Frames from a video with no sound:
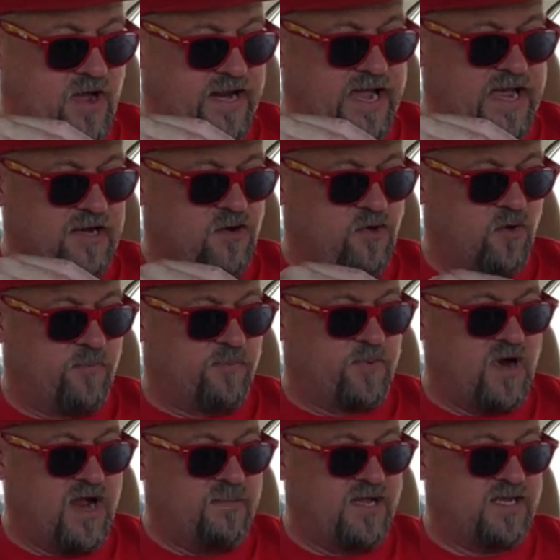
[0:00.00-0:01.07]
thought I had a cool
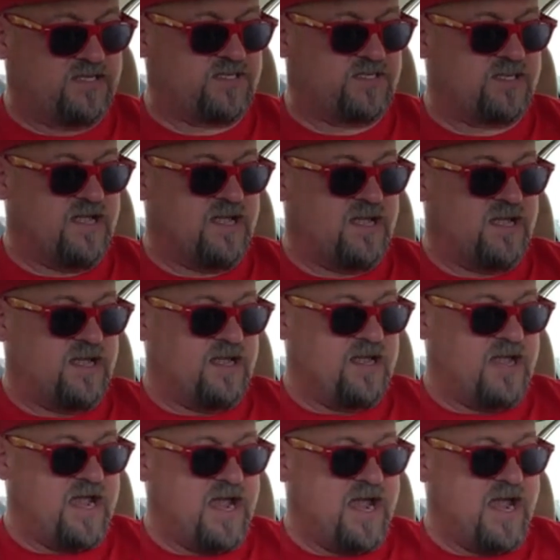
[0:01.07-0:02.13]
premise.
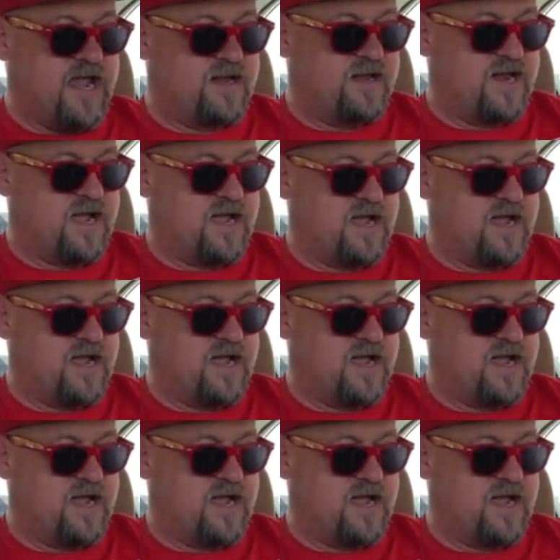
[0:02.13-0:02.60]
And